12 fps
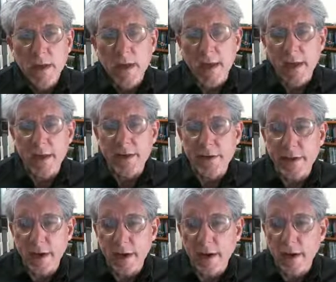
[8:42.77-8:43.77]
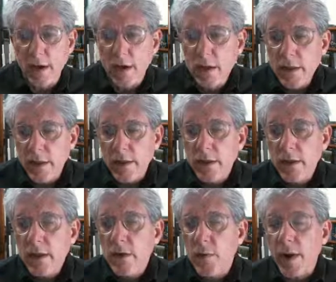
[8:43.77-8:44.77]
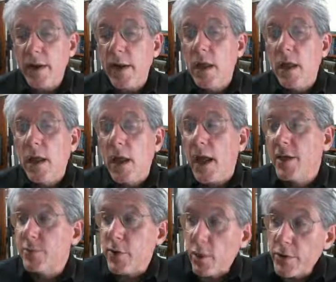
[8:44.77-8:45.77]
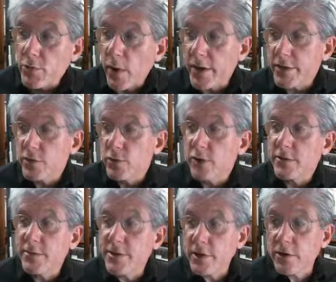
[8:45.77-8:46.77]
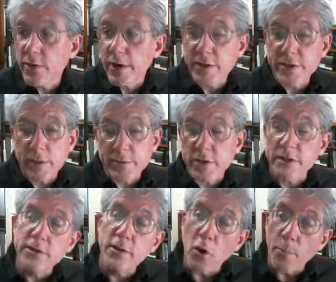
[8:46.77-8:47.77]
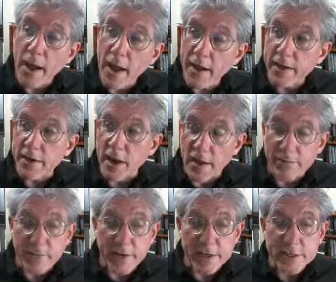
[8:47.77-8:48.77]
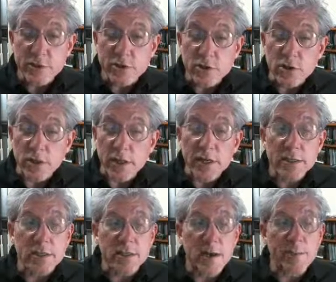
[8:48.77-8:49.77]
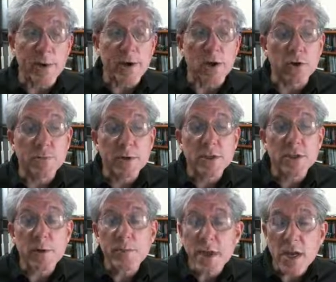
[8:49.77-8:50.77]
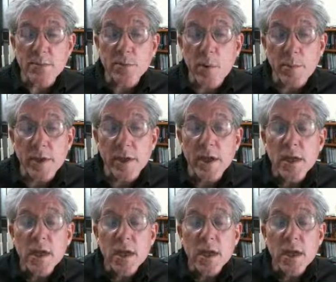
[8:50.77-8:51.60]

And, right, as we always want to do once we're done creating the geometry, let's go back and not forget to delete the temporary nodes, because sometimes when we